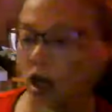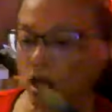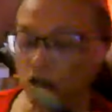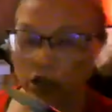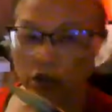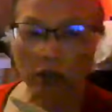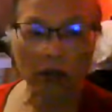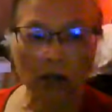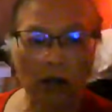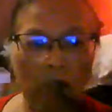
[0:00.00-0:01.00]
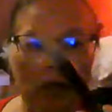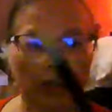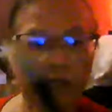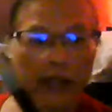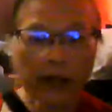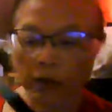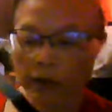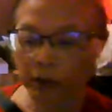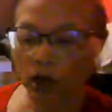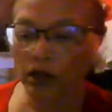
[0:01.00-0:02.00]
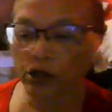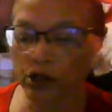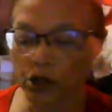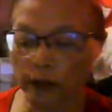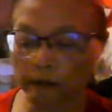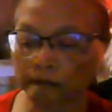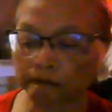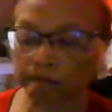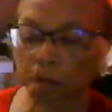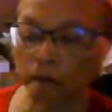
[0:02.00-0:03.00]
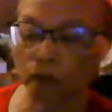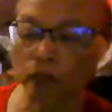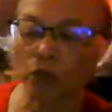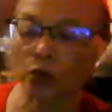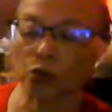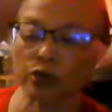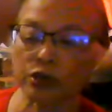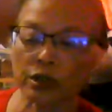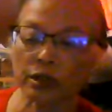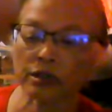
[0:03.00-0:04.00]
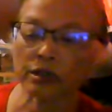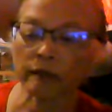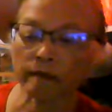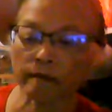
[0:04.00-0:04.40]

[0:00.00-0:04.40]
color, I take my brush, which is